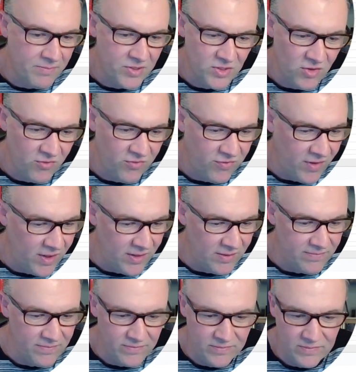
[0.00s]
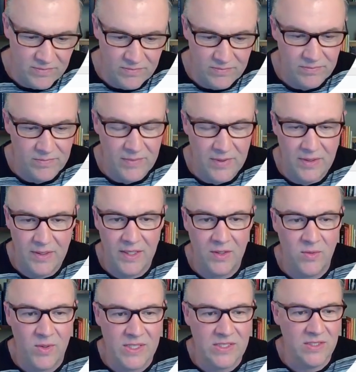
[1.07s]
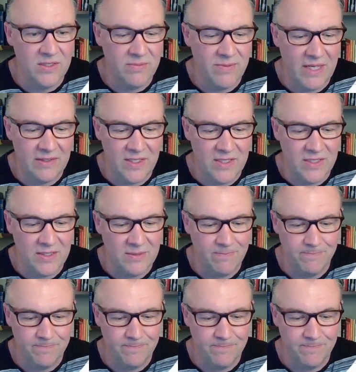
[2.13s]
so far. Any questions about this?